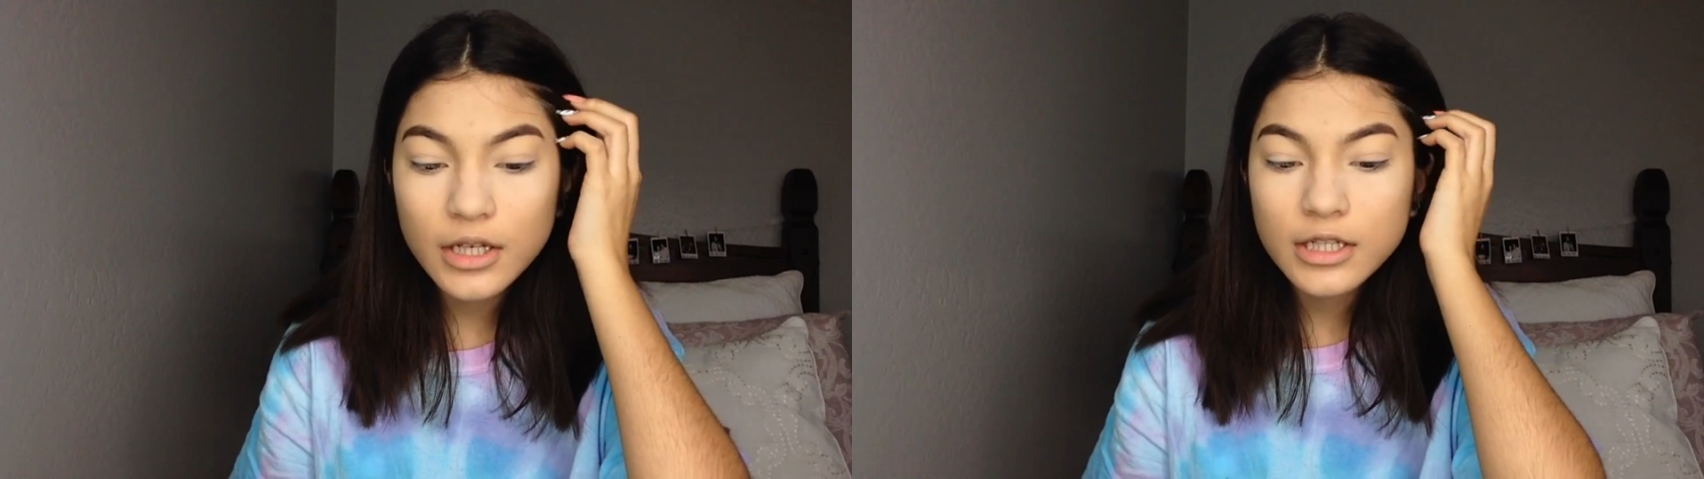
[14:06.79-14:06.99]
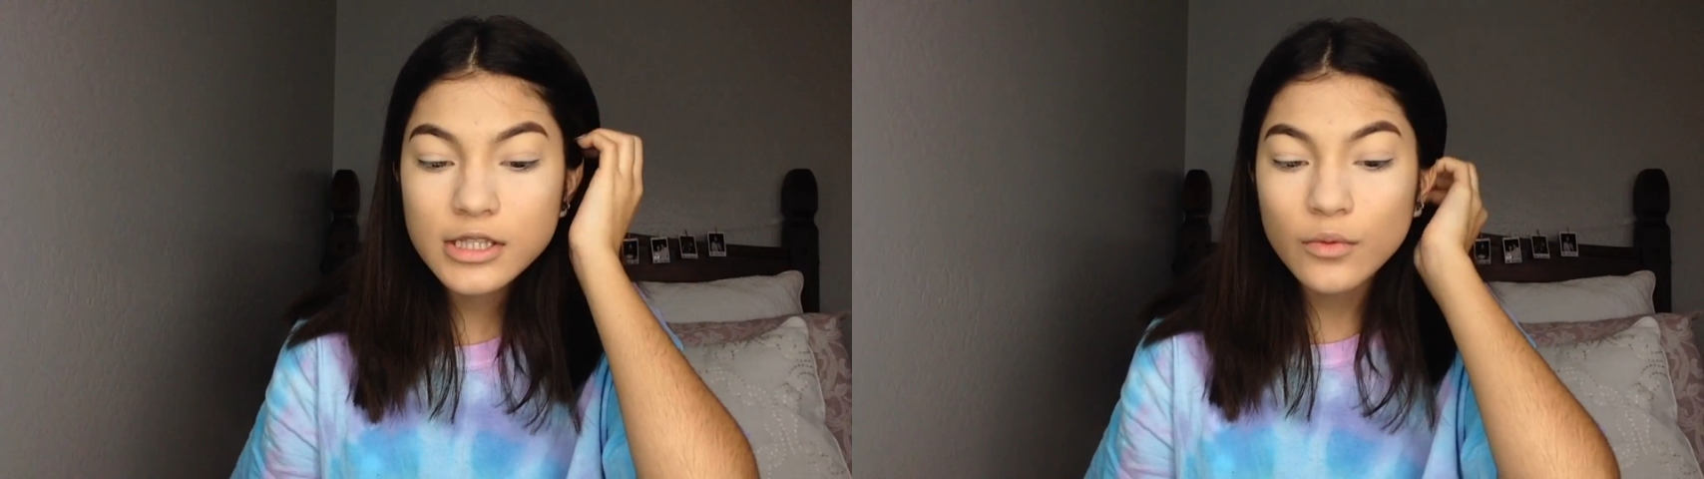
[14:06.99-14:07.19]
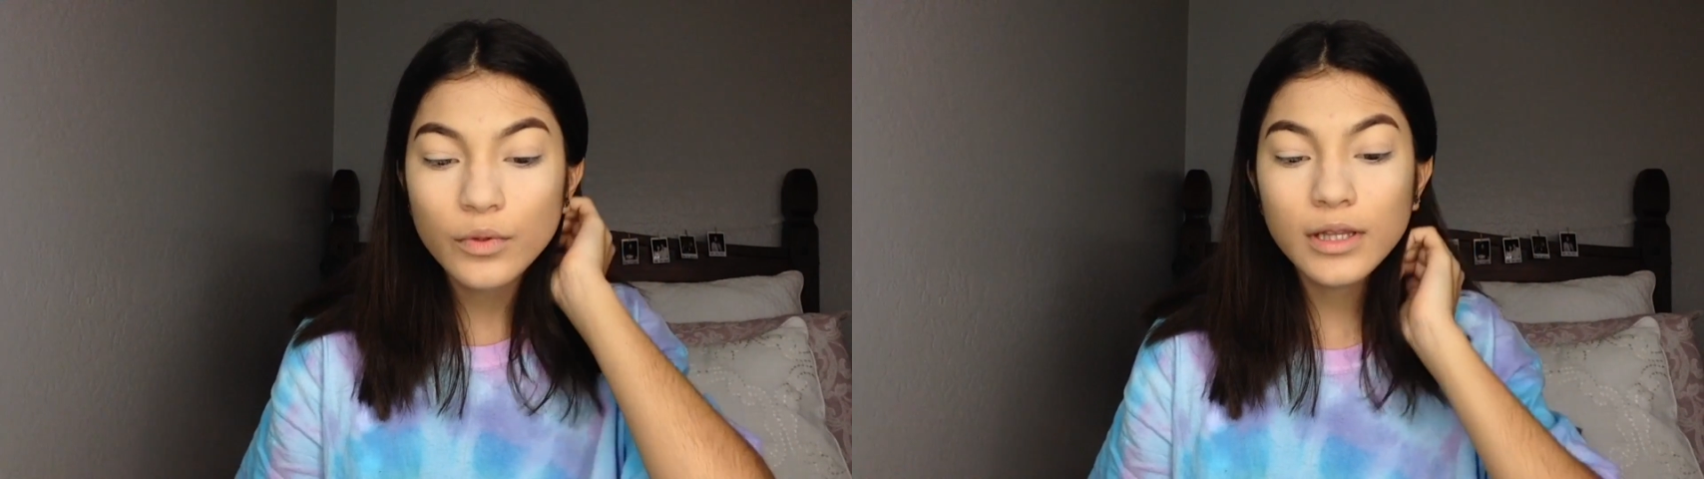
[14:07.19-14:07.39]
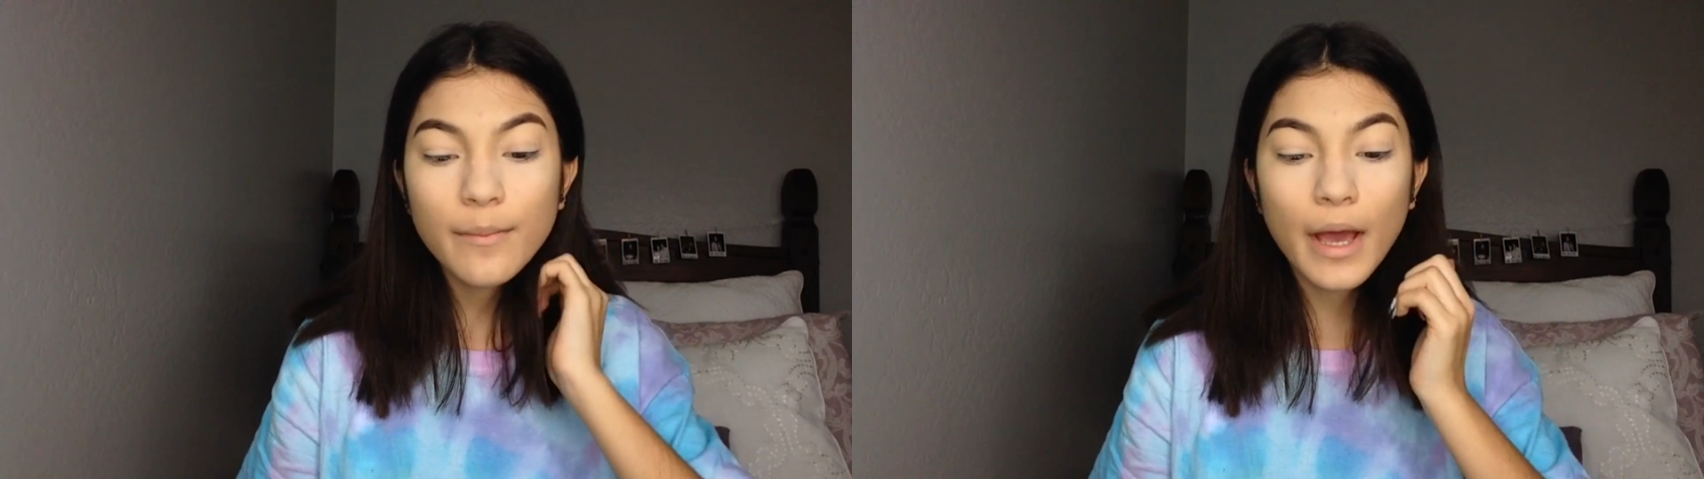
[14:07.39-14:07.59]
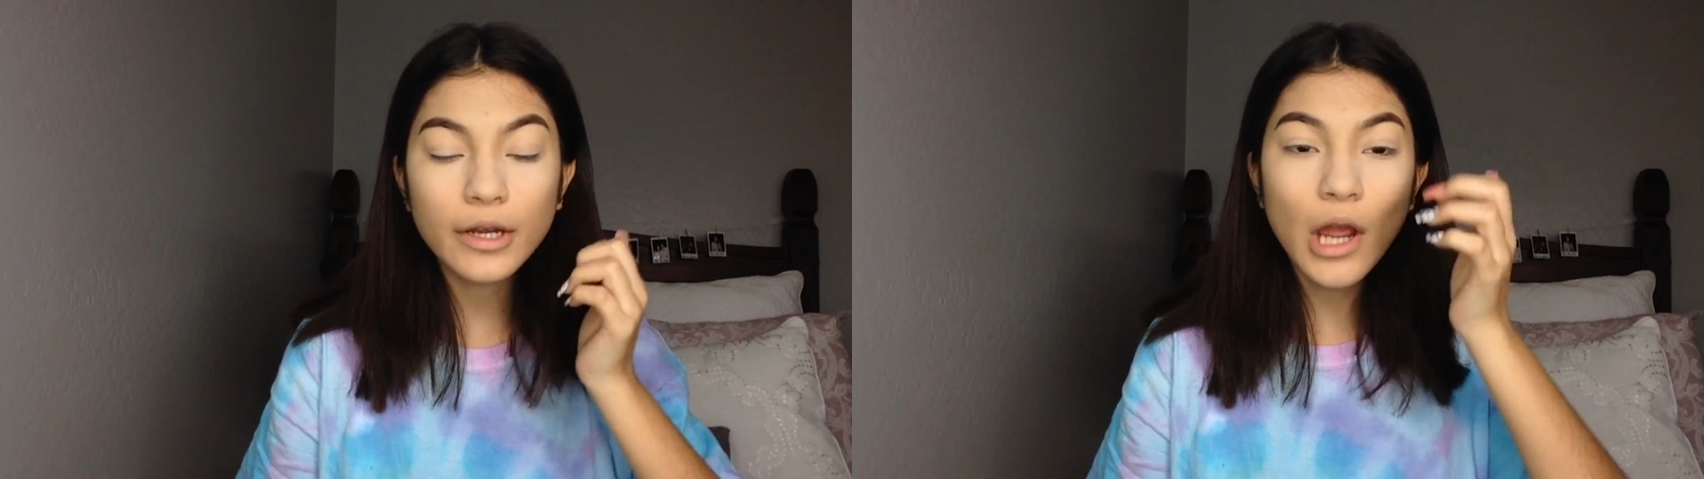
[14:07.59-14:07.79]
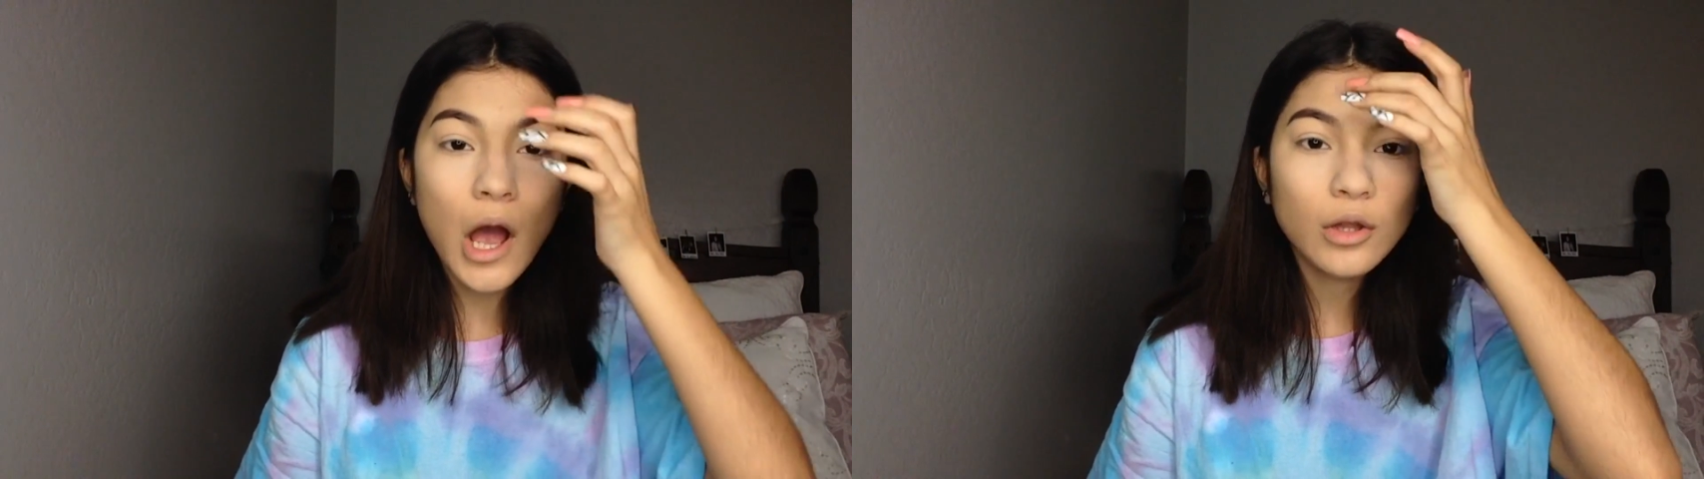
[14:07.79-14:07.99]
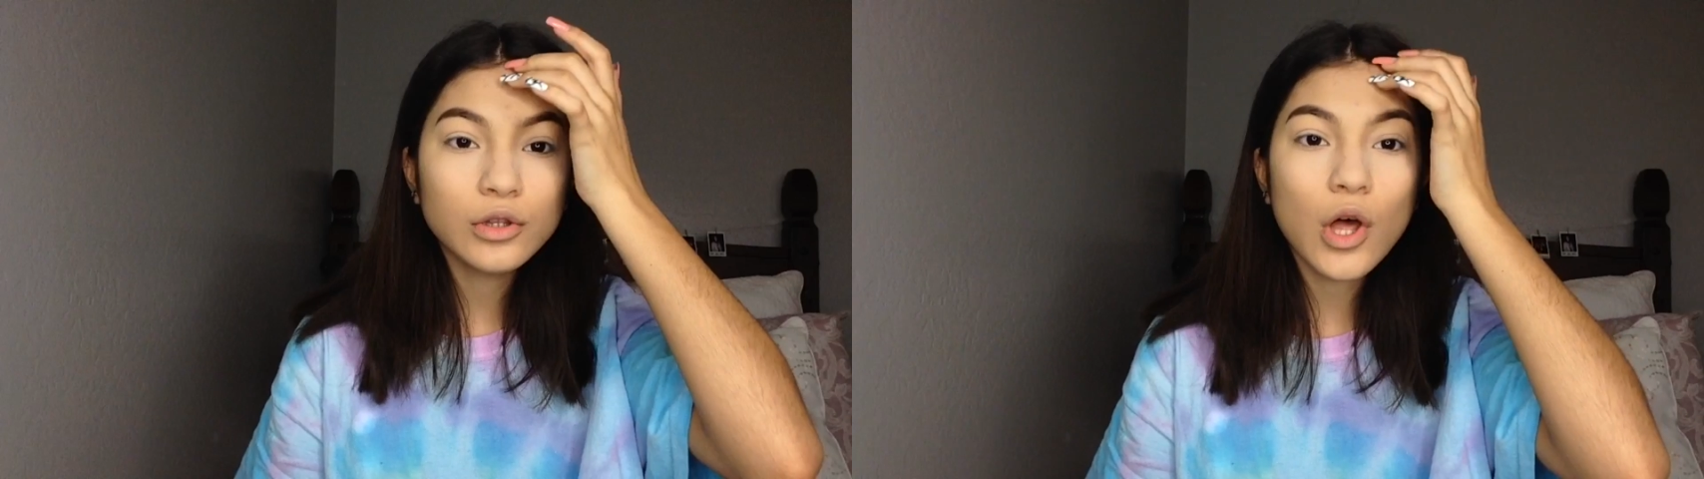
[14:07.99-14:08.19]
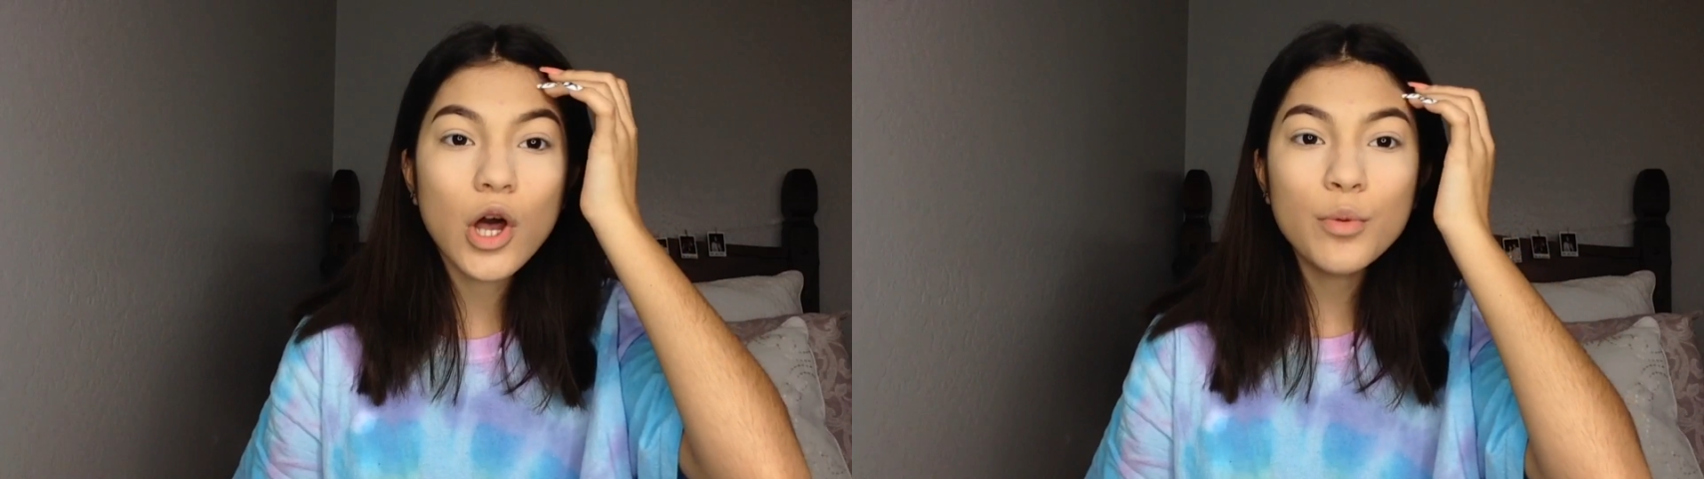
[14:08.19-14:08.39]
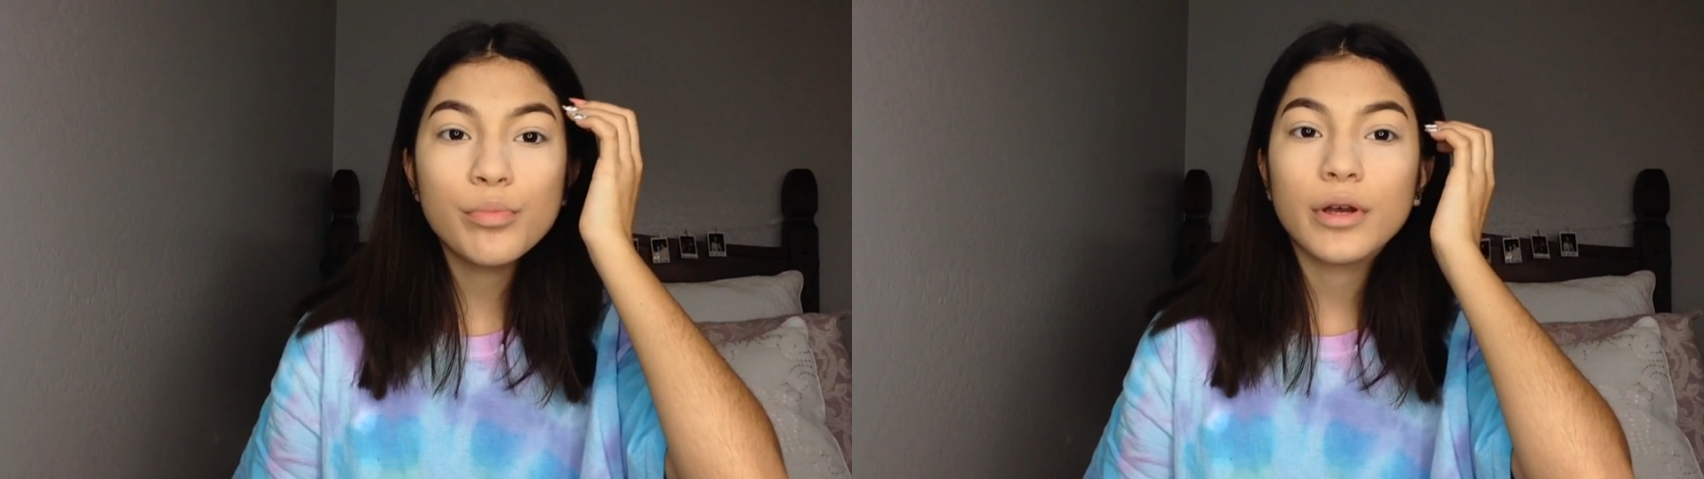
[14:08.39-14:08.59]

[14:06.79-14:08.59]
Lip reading: It doesn't really matter how long,